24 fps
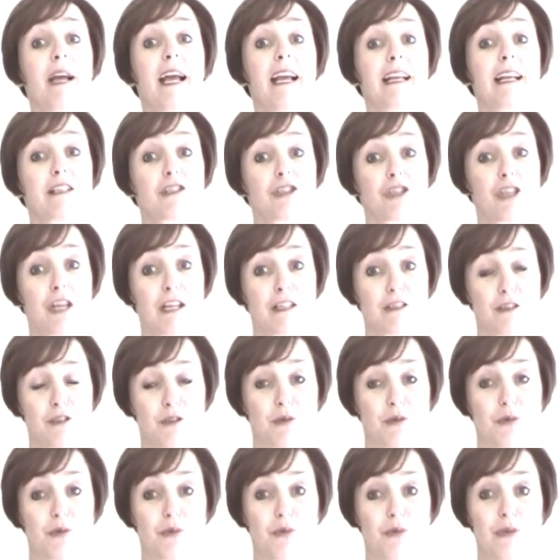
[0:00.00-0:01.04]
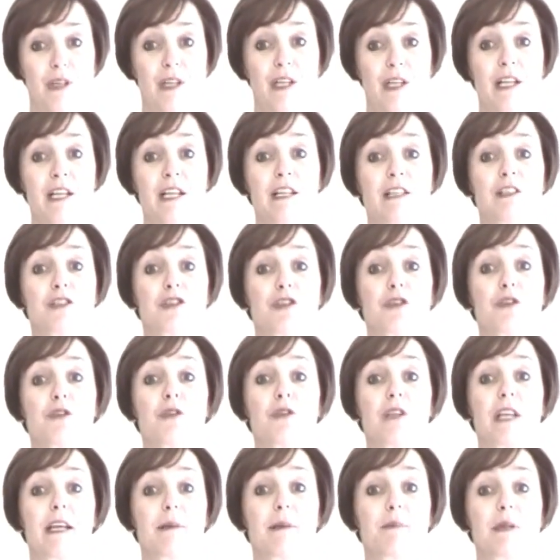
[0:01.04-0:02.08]
and gentle to
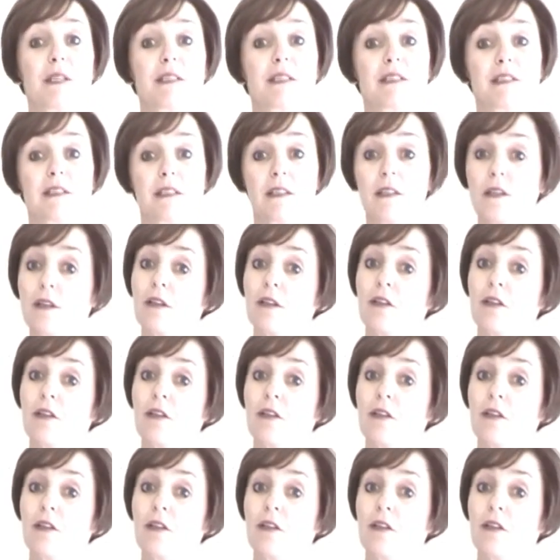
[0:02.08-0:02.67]
keep us,